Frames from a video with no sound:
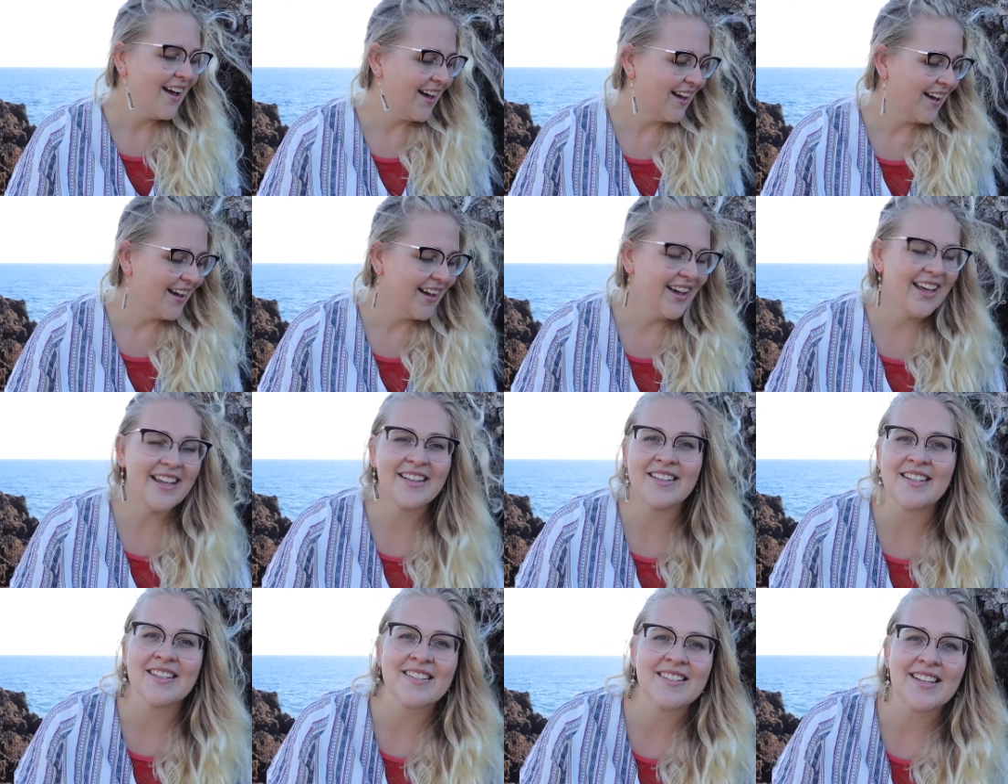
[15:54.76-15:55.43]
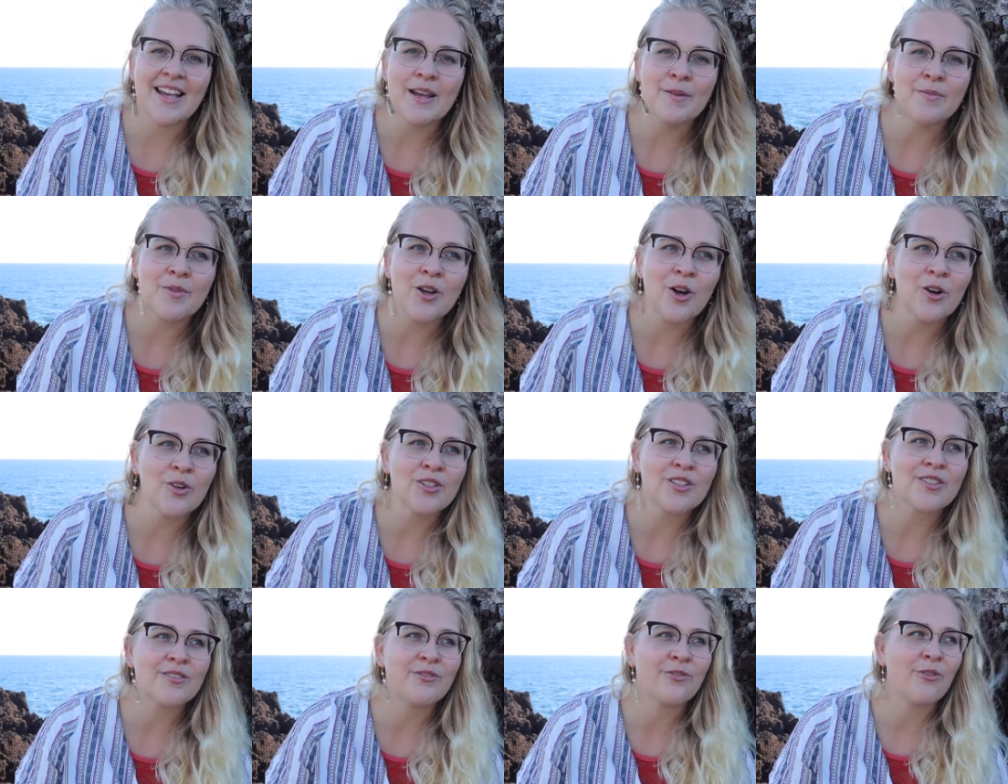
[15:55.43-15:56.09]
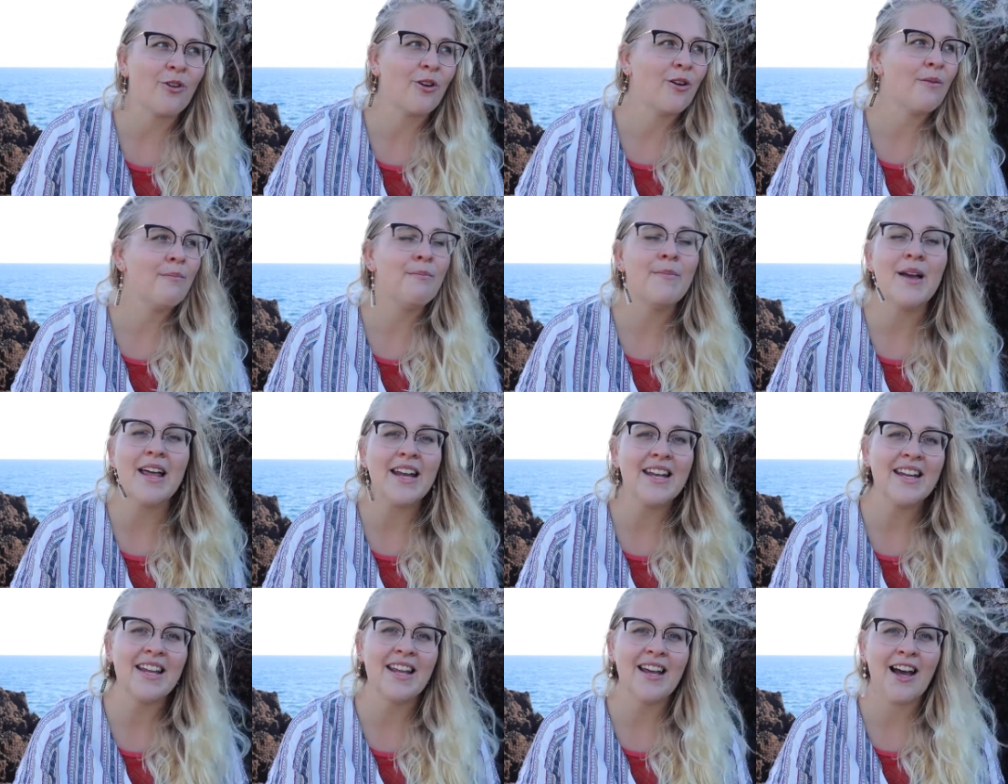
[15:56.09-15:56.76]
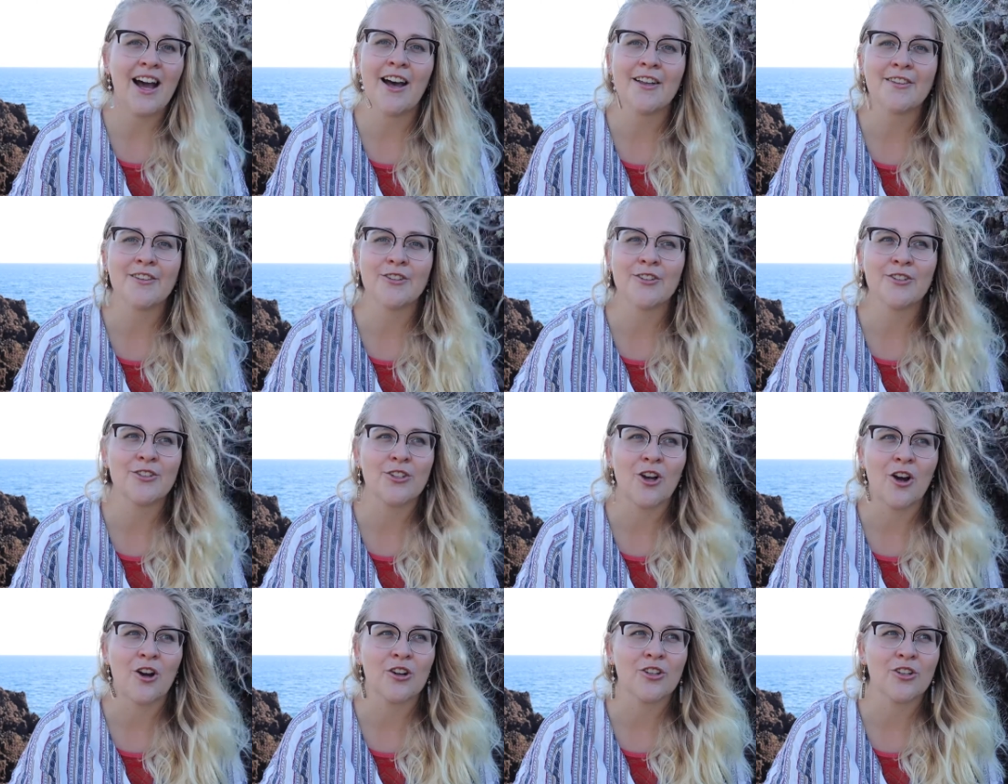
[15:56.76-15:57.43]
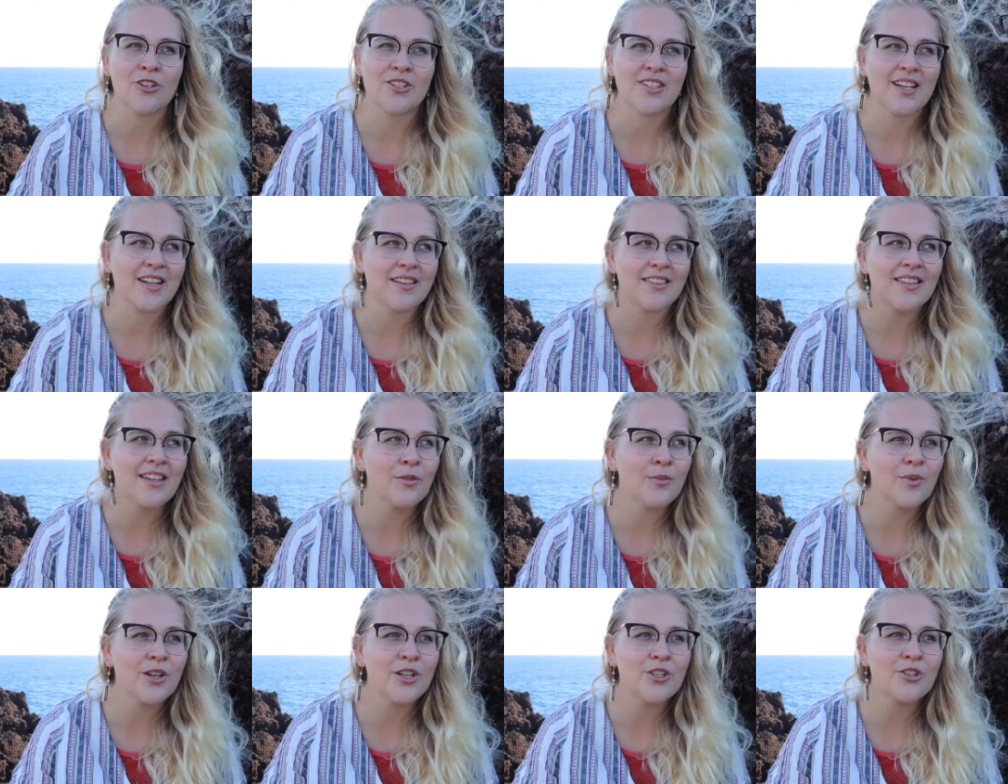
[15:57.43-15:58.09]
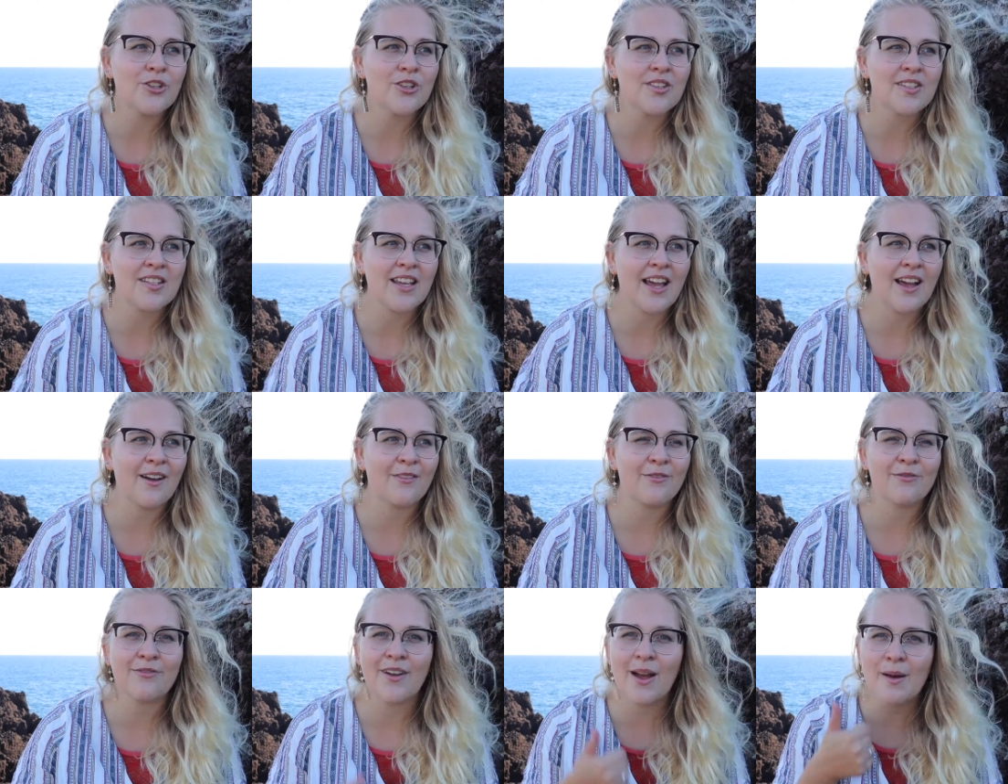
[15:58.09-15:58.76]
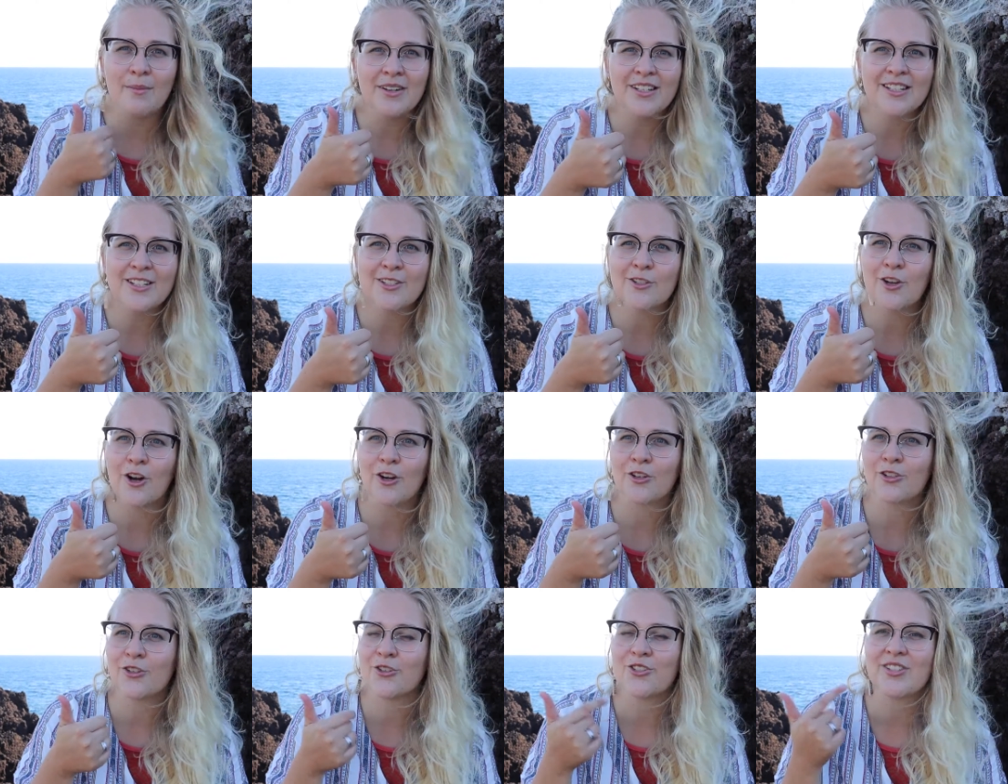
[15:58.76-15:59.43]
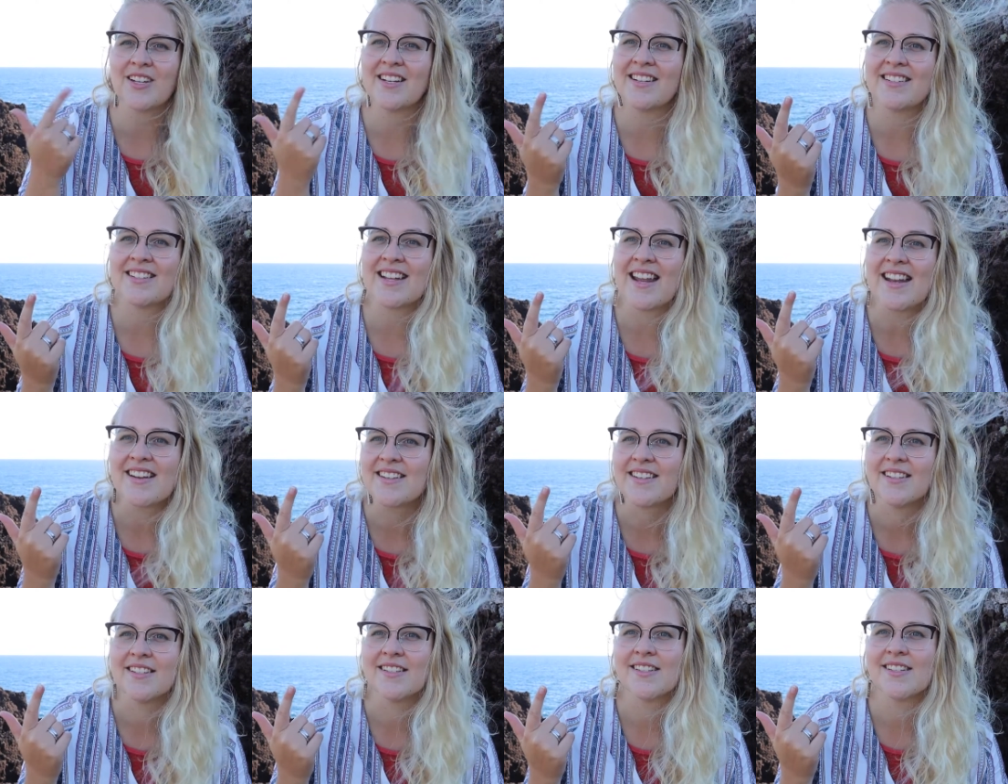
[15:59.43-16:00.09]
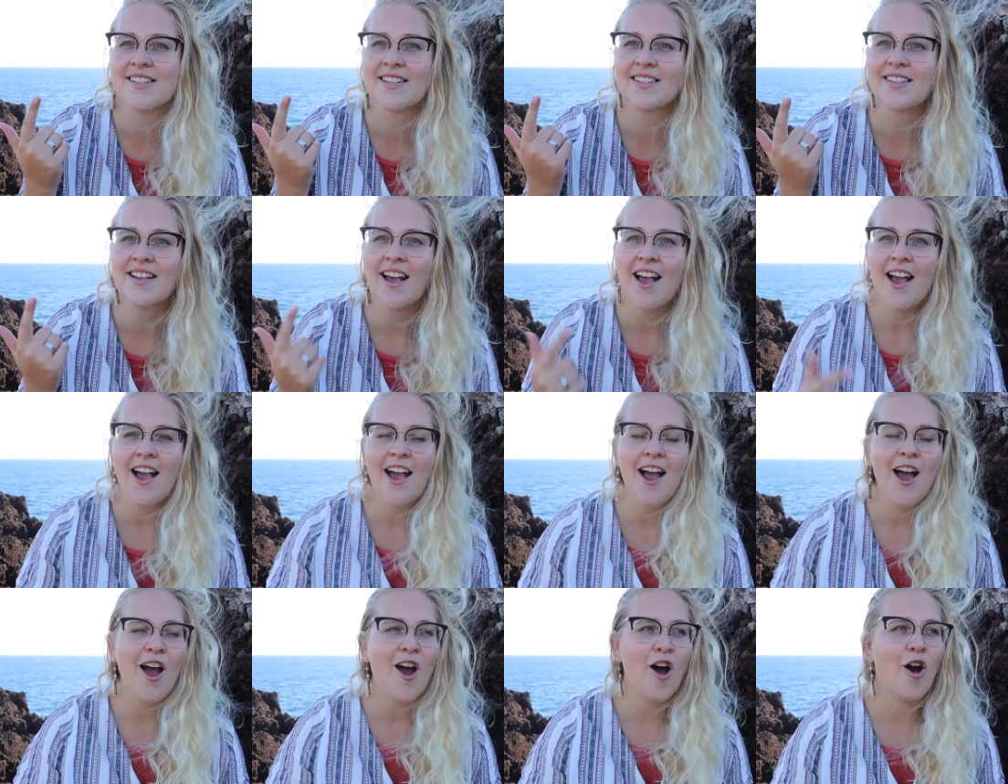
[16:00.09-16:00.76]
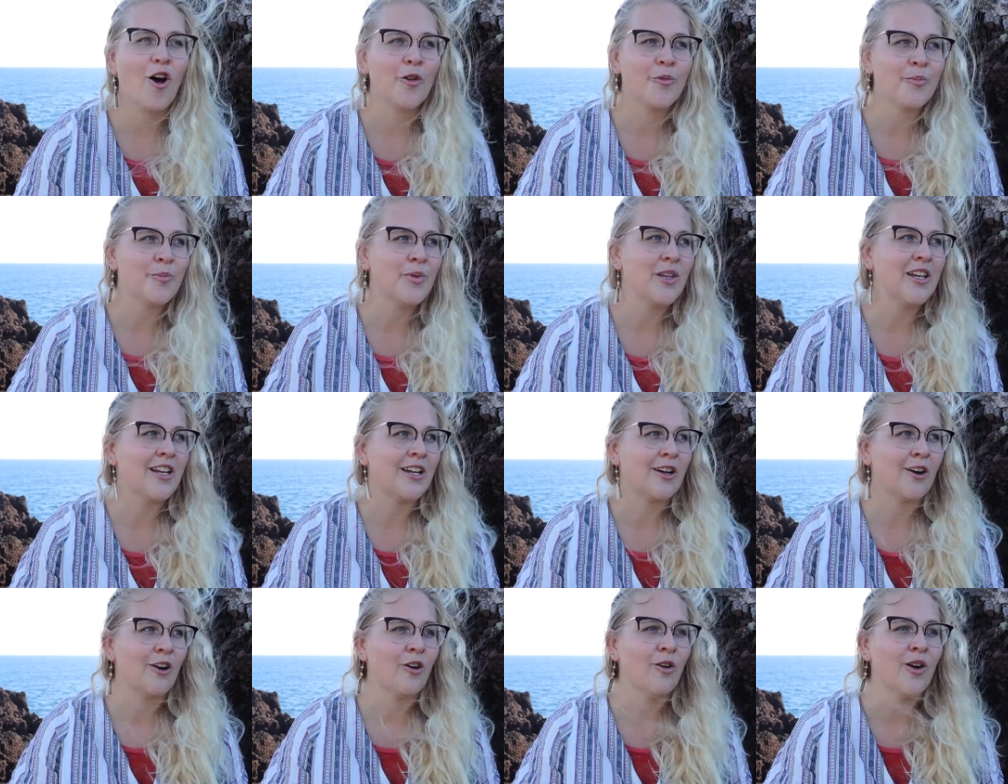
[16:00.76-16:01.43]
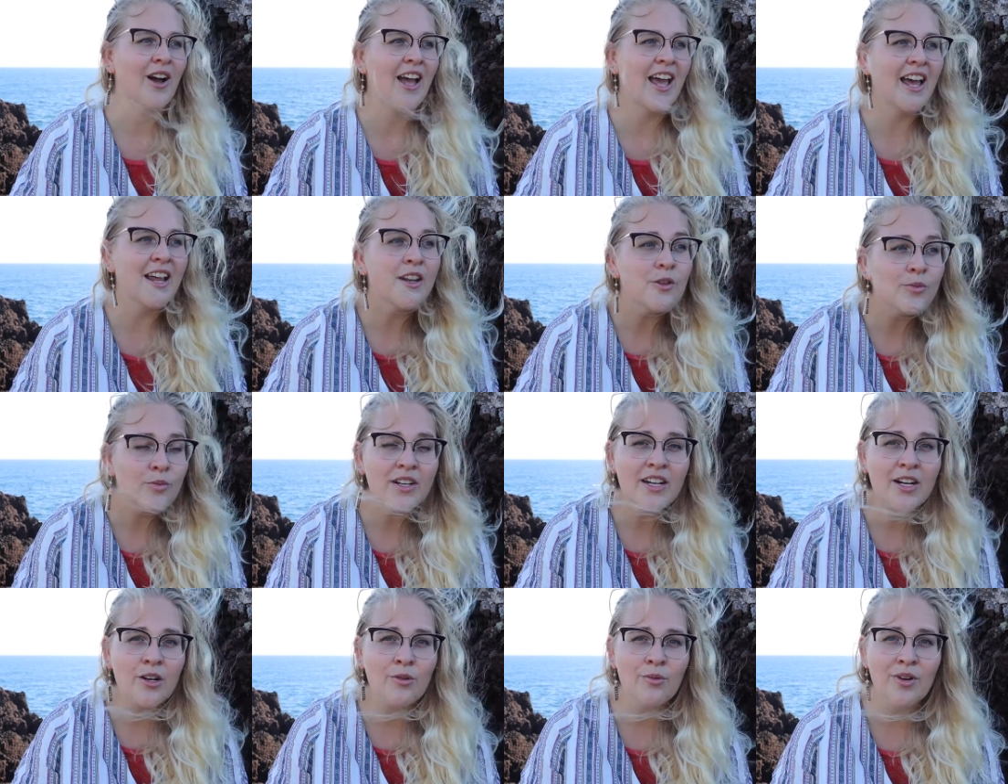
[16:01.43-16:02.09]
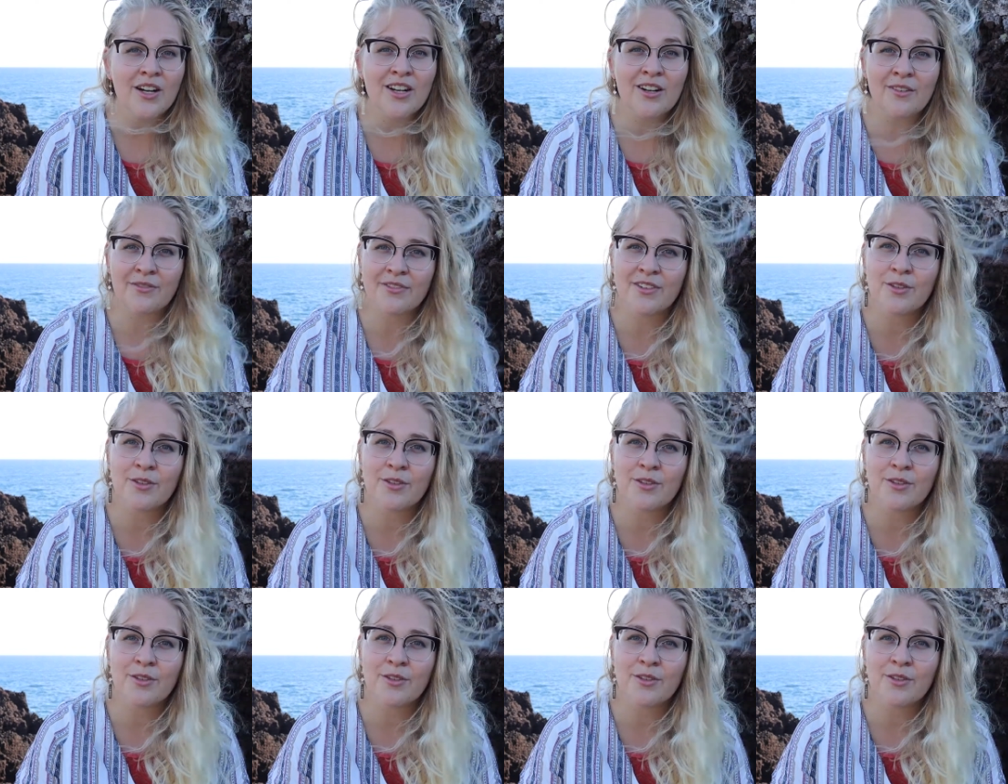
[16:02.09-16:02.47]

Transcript: Uh, and the same goes for many other doctors. I think we just have family doctors and dentists on Pico, and we are one of